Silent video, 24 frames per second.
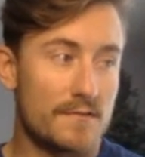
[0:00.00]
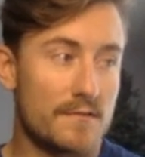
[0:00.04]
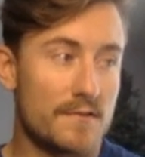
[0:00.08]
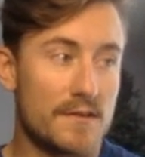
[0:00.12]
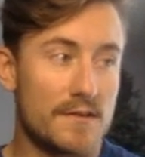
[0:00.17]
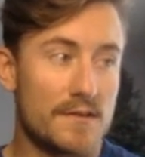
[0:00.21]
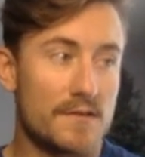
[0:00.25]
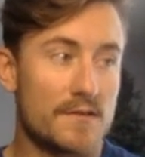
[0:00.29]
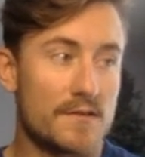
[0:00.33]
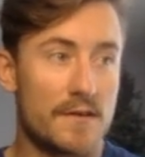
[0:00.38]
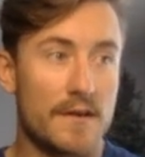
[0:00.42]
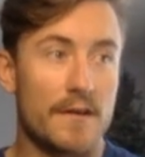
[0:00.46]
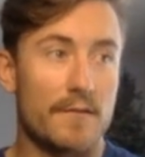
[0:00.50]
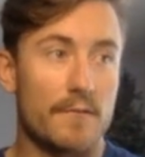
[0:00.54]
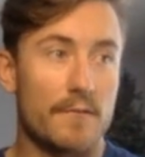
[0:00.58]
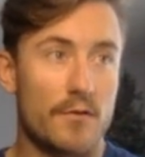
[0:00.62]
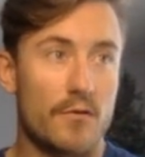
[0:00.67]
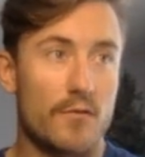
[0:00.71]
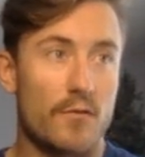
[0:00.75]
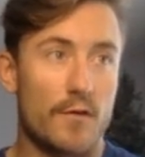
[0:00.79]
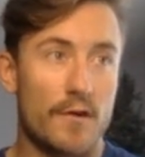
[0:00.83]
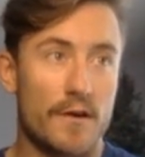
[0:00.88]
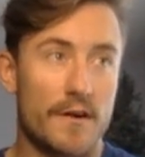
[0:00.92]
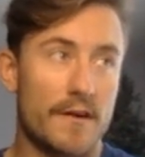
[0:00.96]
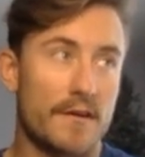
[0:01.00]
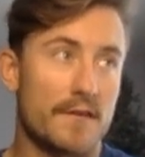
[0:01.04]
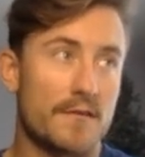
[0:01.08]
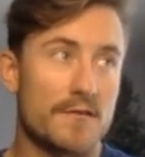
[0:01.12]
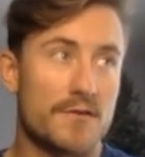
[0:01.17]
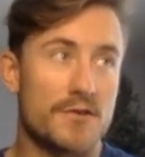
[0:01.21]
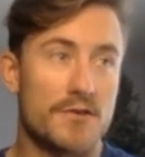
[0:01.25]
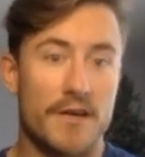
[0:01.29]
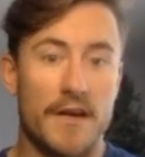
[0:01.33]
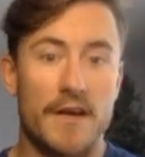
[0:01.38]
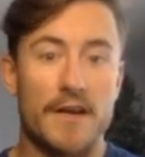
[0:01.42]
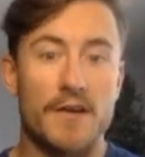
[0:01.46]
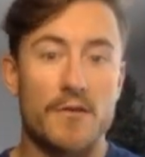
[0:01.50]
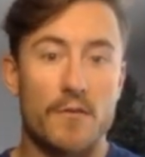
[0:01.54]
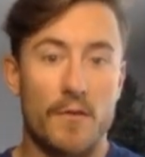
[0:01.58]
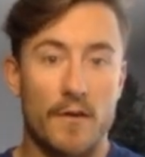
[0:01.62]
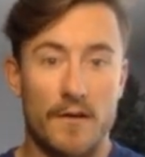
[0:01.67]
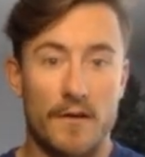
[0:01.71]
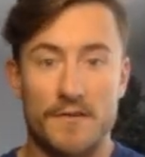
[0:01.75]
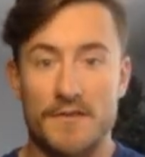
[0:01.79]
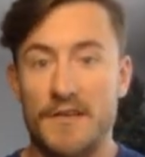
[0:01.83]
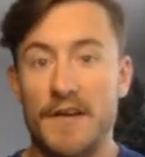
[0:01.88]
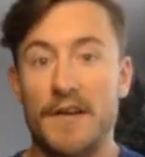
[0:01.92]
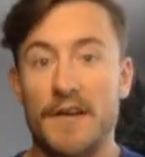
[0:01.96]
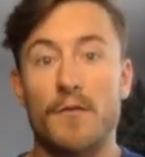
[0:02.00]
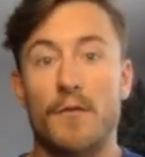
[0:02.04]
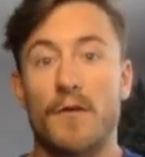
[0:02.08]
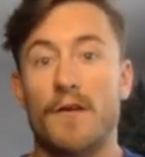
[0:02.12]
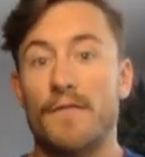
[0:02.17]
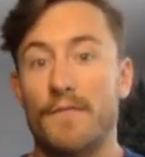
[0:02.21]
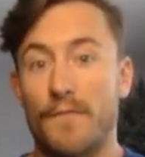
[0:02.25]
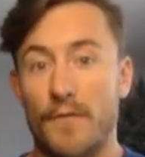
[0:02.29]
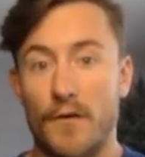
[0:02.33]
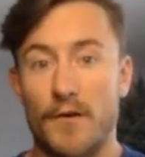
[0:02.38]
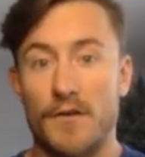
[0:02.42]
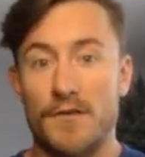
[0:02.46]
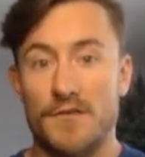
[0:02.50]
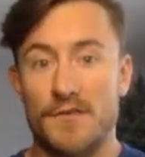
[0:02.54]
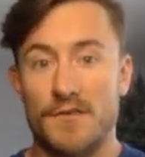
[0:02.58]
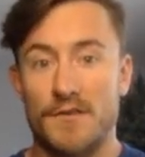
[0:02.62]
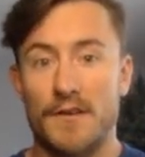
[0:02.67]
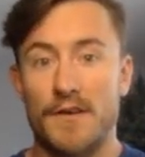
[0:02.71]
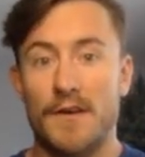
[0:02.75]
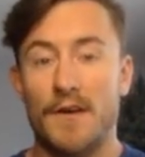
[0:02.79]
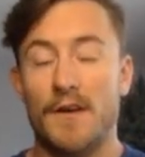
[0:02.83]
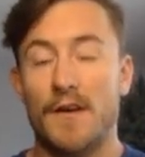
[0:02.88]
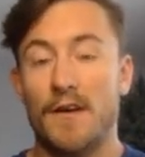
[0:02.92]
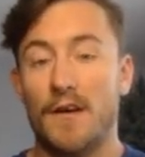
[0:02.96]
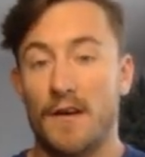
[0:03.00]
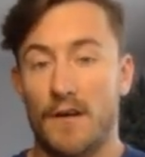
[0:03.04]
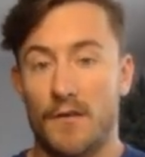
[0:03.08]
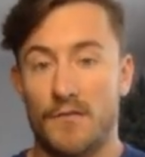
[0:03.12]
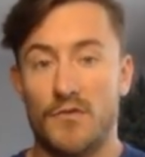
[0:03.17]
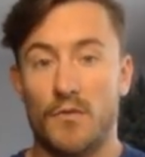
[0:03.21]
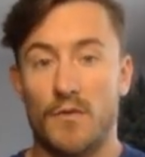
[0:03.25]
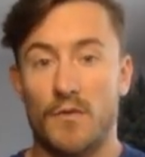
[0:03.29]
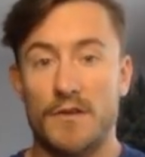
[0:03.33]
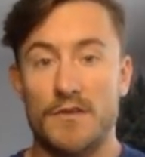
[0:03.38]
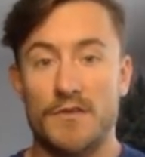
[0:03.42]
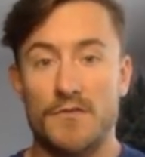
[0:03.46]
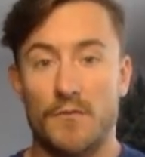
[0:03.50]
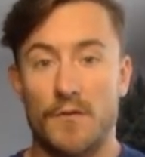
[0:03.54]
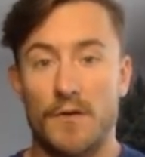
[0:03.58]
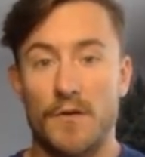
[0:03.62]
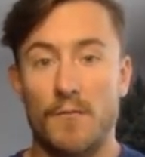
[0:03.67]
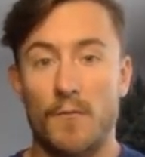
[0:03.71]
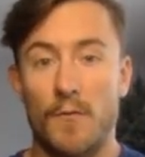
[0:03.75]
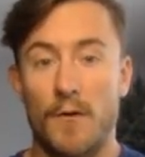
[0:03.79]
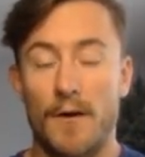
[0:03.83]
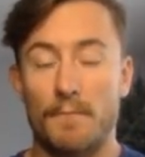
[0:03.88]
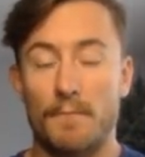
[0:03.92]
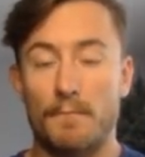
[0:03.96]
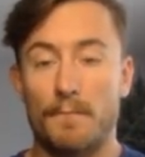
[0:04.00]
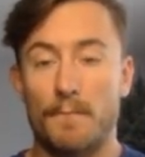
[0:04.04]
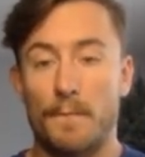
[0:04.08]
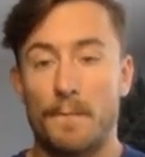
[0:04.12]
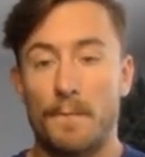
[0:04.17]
is getting recorded in January 1st of 2021.